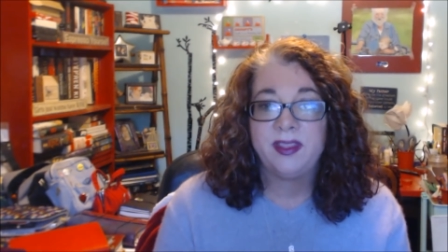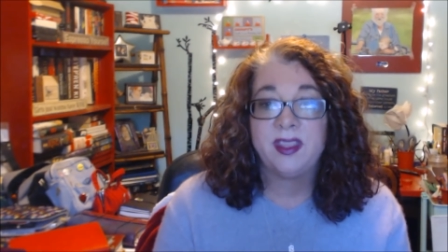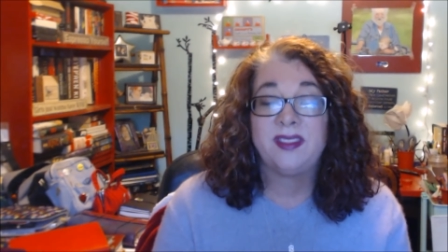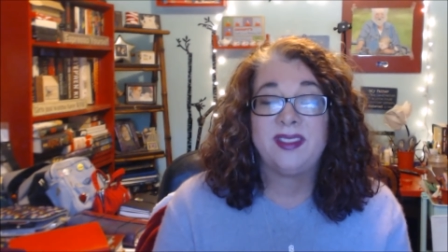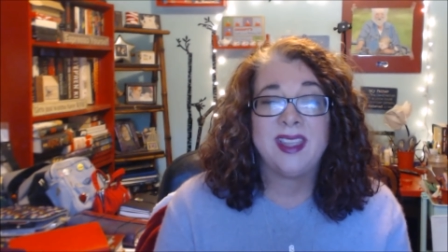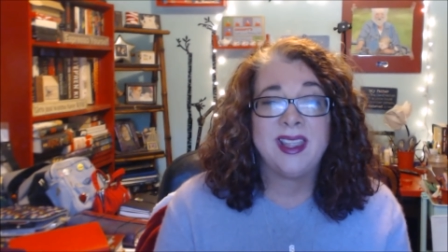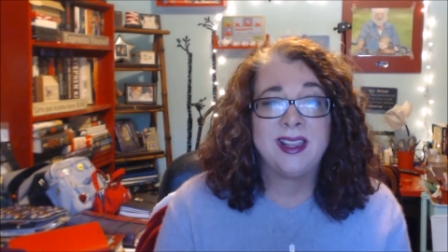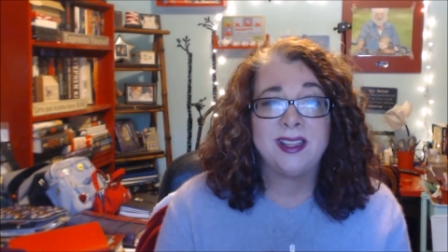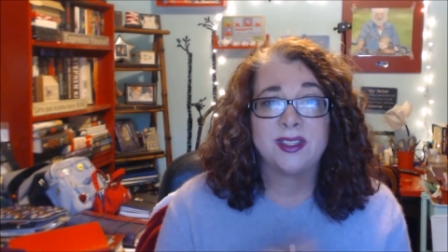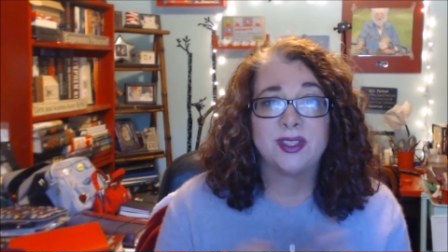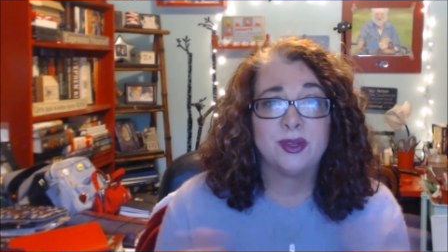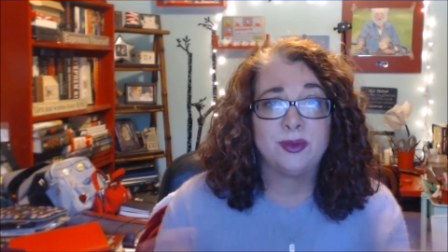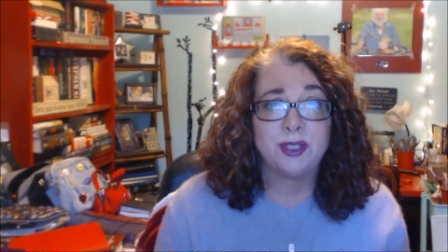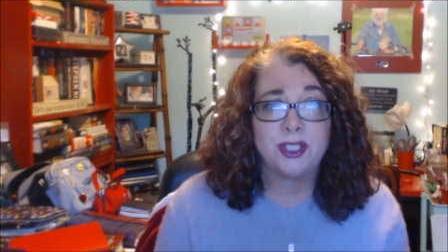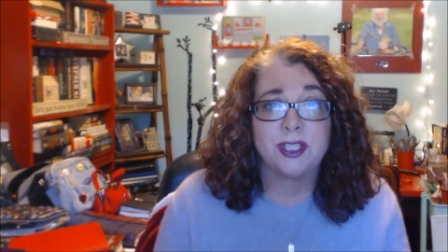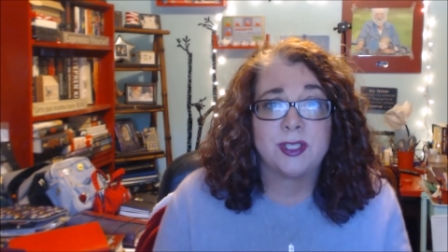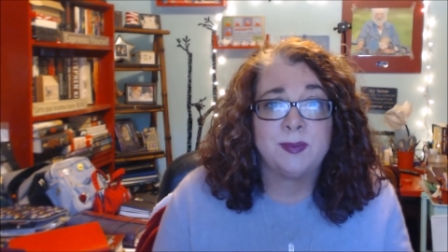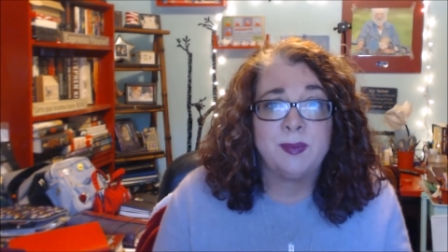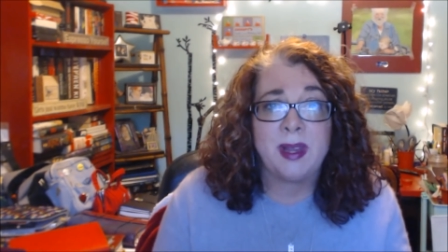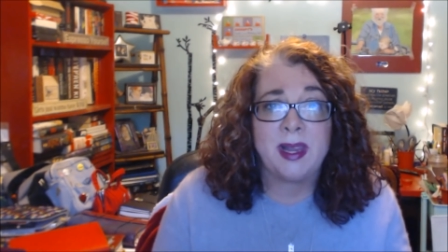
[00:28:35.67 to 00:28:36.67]
The things are
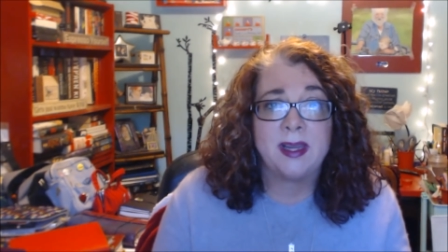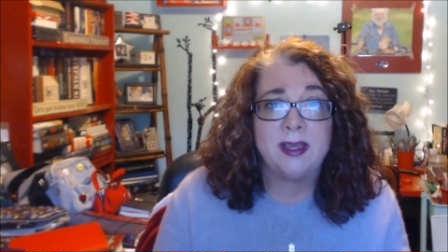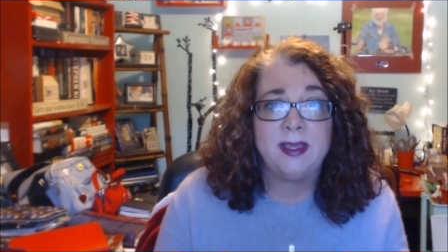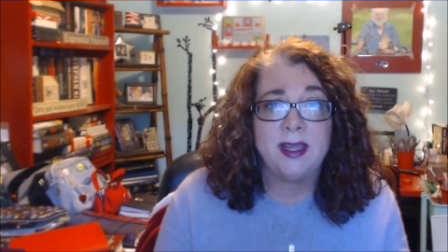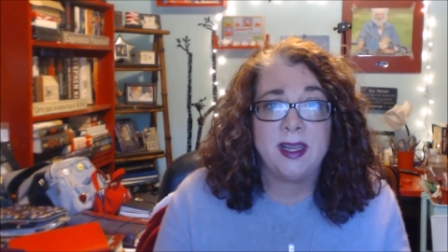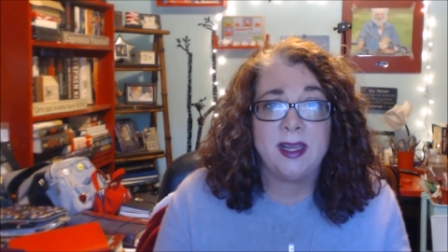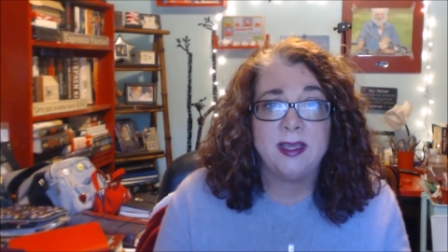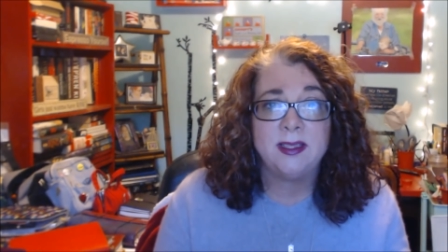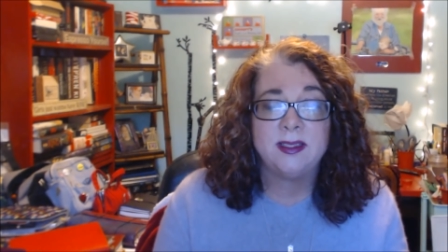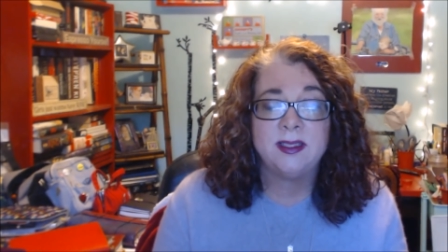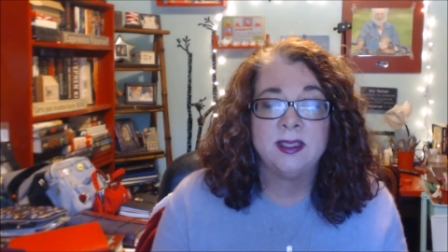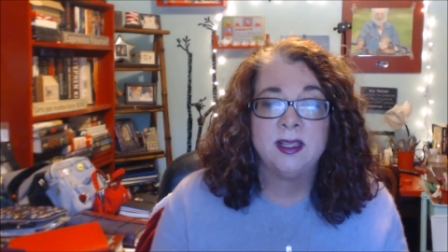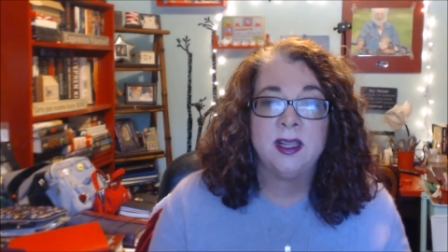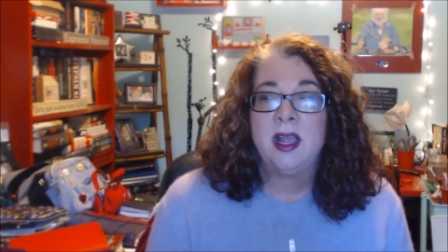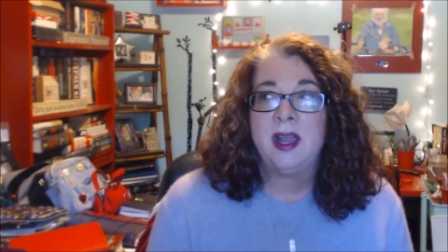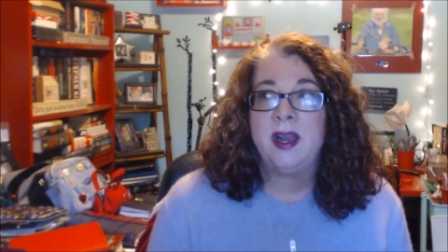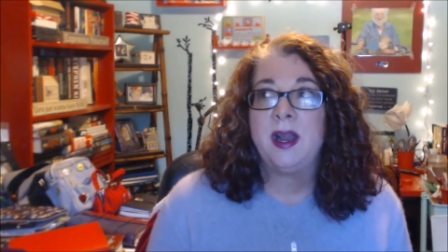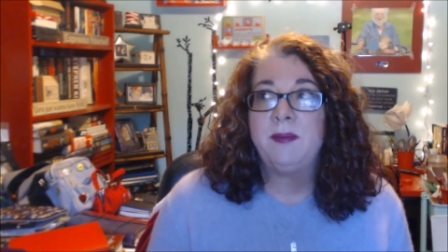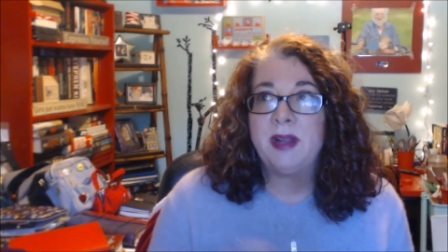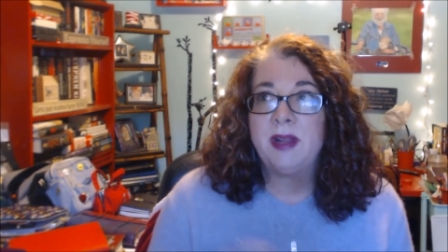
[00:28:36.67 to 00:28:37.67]
just band-aids.
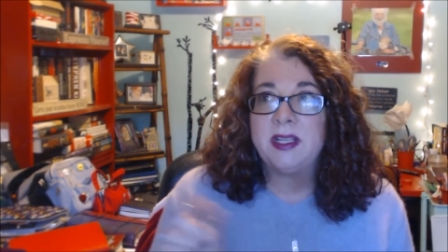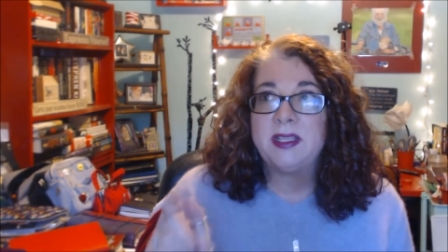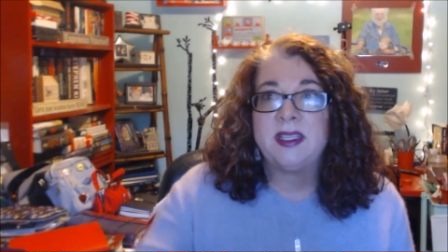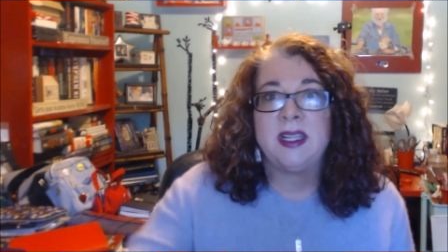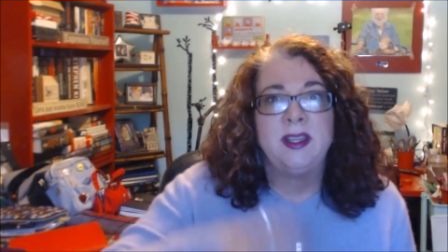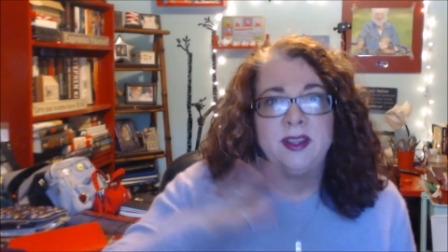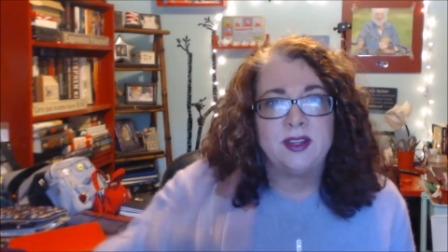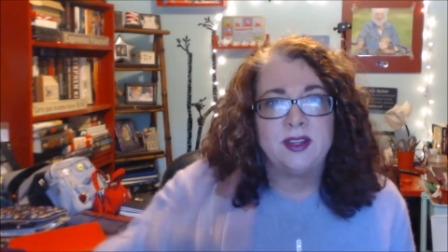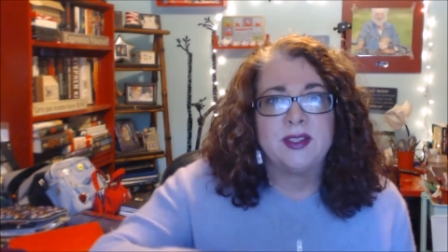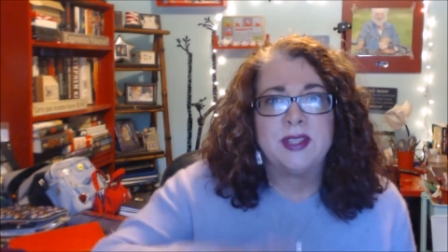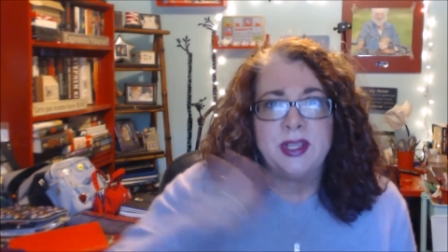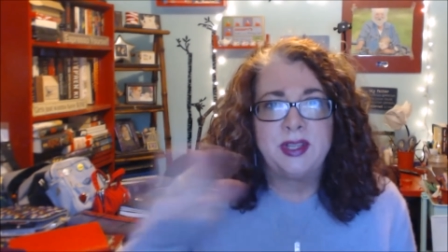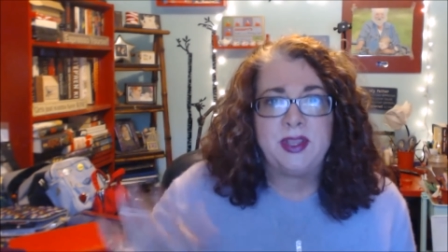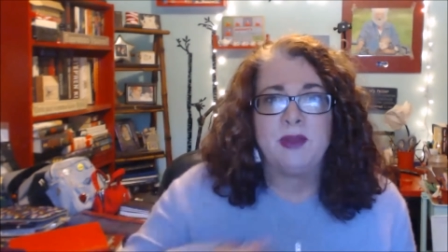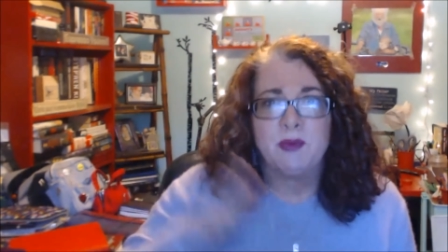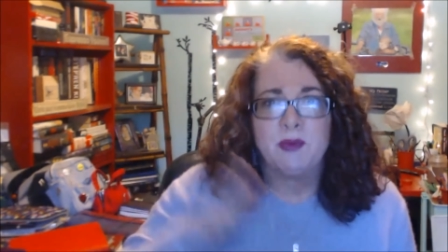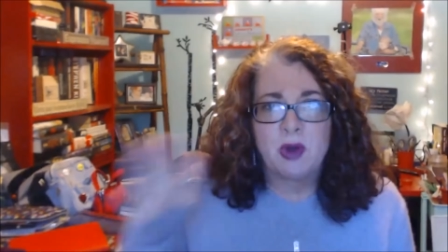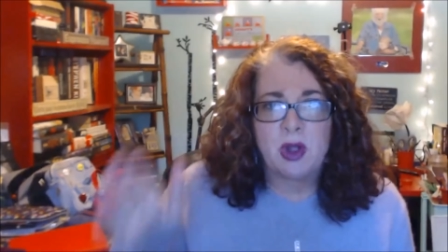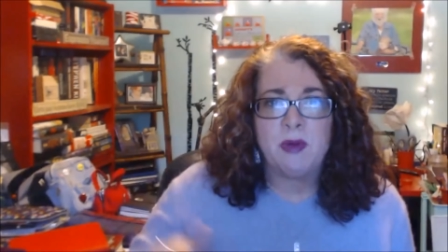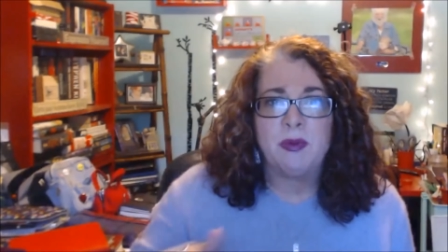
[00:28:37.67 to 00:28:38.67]
And I'm not saying there's
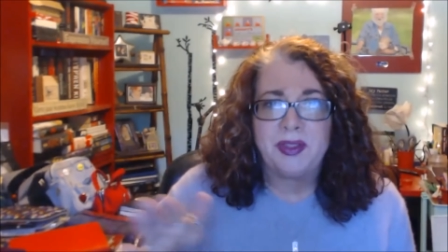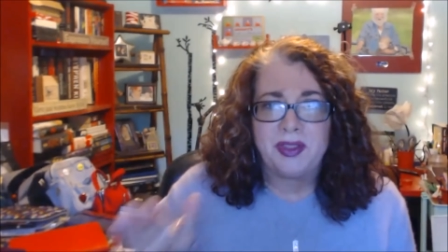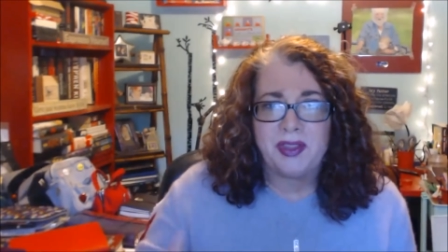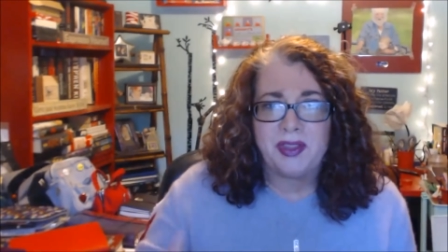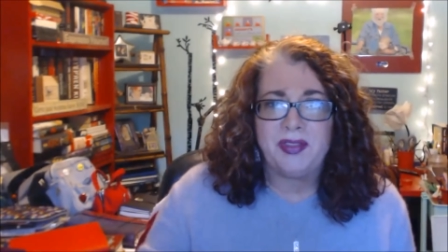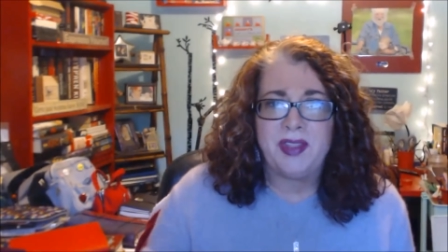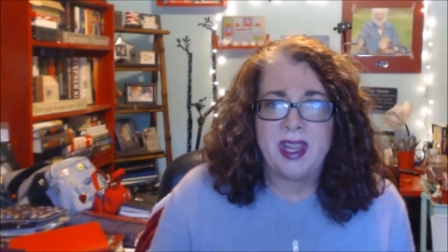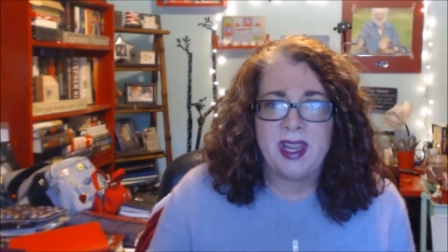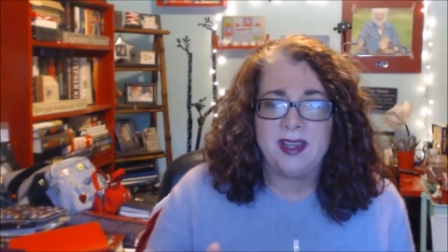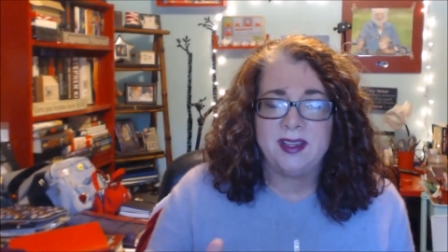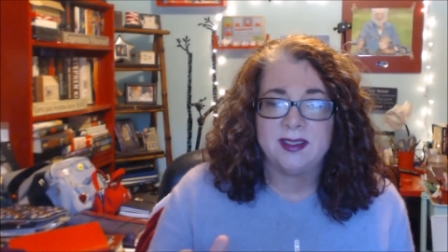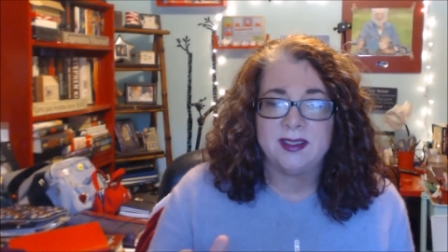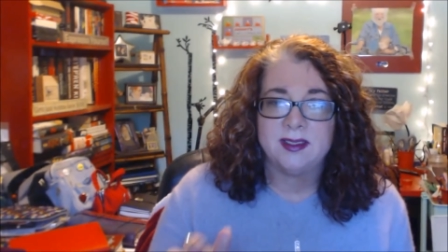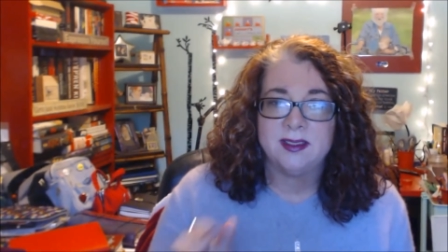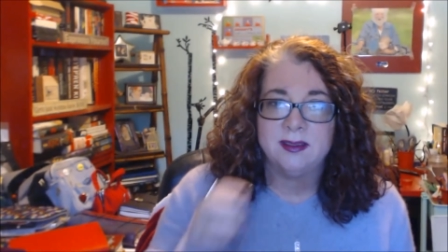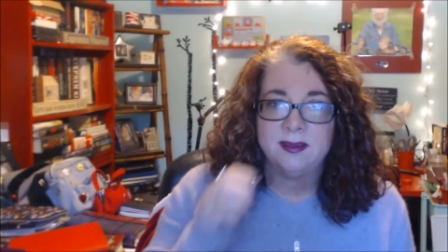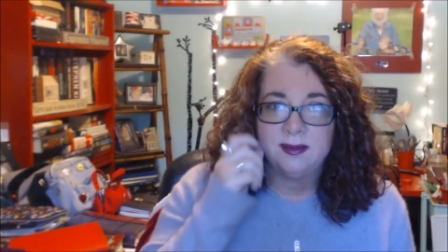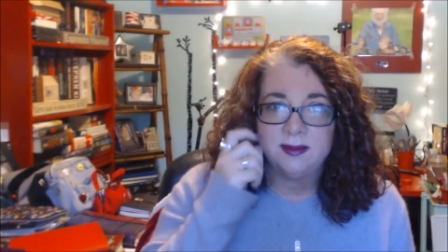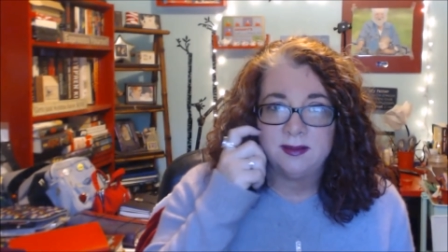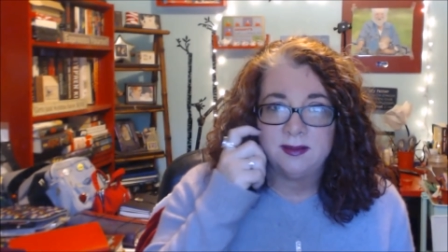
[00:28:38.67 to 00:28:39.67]
anything wrong with the
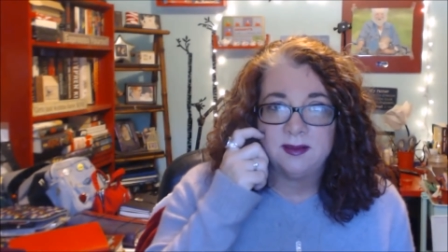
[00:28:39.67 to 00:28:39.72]
things.